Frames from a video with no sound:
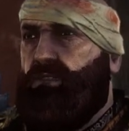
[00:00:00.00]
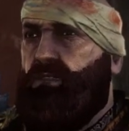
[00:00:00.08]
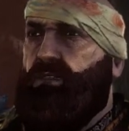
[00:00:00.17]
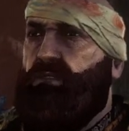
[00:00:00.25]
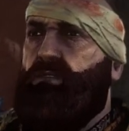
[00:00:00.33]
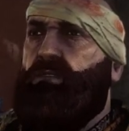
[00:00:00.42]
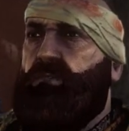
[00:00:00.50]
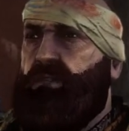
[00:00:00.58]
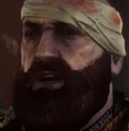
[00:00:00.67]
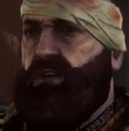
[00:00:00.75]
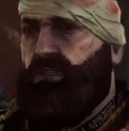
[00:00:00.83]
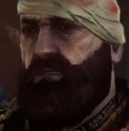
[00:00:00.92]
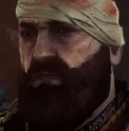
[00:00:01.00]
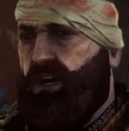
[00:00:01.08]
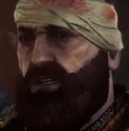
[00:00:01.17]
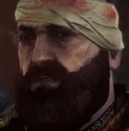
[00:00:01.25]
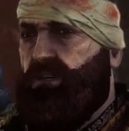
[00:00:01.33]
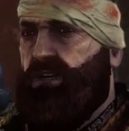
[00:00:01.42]
Vandegrift commanded a
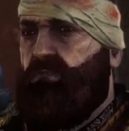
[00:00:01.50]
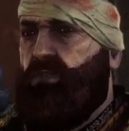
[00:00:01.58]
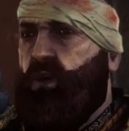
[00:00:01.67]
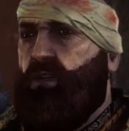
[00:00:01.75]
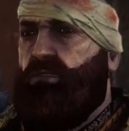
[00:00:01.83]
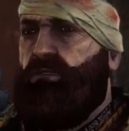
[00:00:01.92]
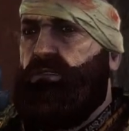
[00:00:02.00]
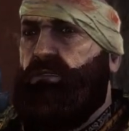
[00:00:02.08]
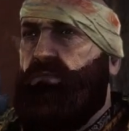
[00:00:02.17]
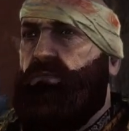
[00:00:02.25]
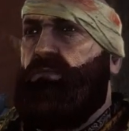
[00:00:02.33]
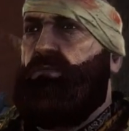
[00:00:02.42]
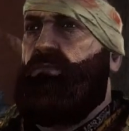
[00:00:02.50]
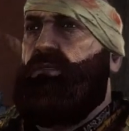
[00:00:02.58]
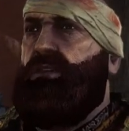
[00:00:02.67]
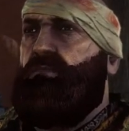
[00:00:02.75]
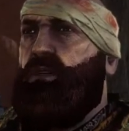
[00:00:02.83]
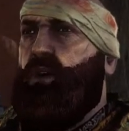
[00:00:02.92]
part of my force.
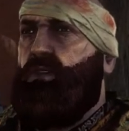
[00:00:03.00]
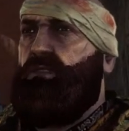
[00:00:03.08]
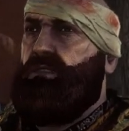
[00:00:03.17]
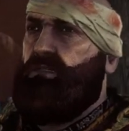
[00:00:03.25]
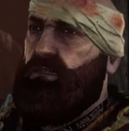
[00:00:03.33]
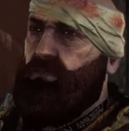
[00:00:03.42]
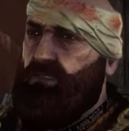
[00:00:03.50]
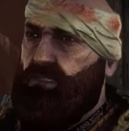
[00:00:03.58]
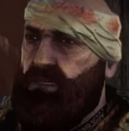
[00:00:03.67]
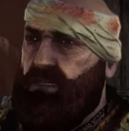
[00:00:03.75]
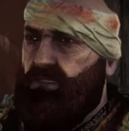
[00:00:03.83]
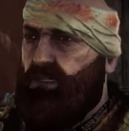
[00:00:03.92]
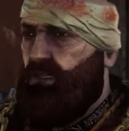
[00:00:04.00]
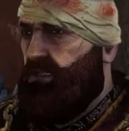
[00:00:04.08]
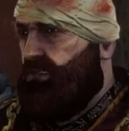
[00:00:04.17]
He forded the Pontar and